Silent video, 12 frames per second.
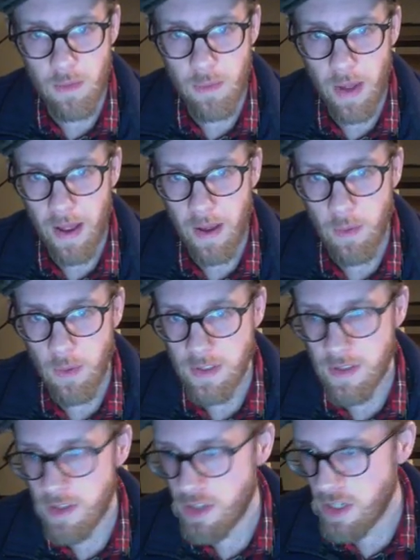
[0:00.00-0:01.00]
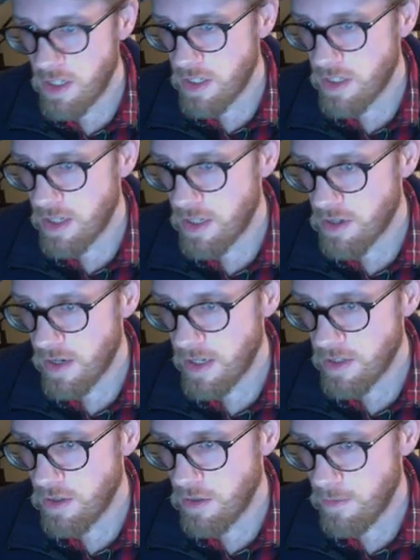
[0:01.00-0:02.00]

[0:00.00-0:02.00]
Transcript: by, what's the GGC turn into?